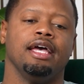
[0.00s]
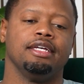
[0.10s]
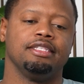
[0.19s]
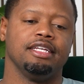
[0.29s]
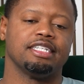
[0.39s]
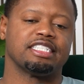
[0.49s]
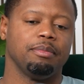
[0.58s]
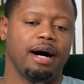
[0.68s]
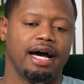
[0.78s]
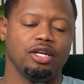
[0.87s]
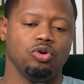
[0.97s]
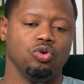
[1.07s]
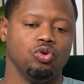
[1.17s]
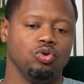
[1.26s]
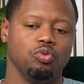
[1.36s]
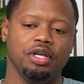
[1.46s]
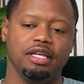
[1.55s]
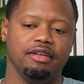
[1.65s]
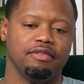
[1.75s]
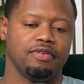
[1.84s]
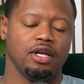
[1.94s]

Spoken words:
This is somebody who we've